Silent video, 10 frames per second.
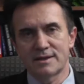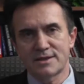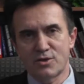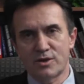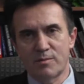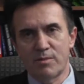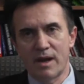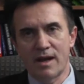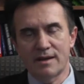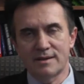so the
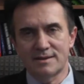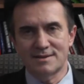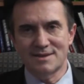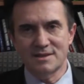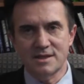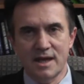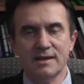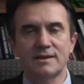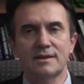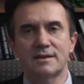blood is
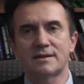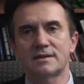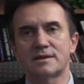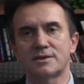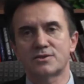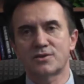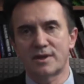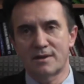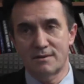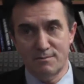ejected into
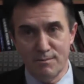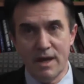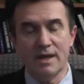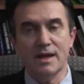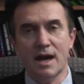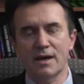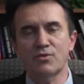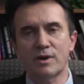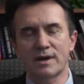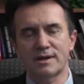the main
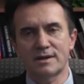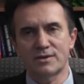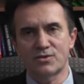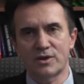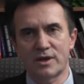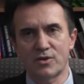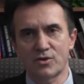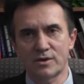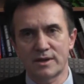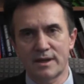highway, into the
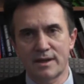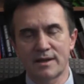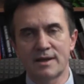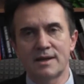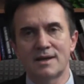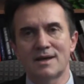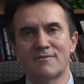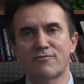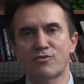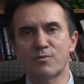aorta,
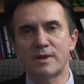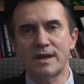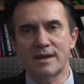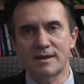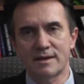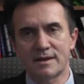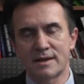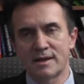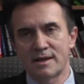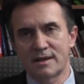and from there
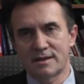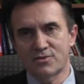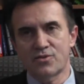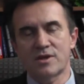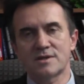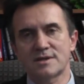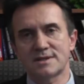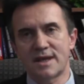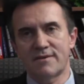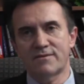it
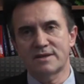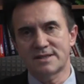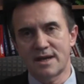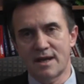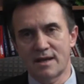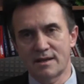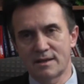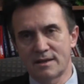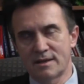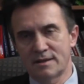reaches every cell
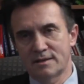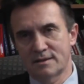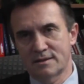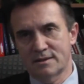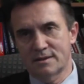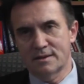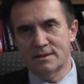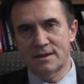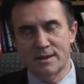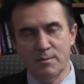
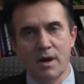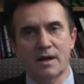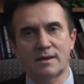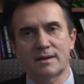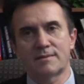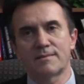in the body.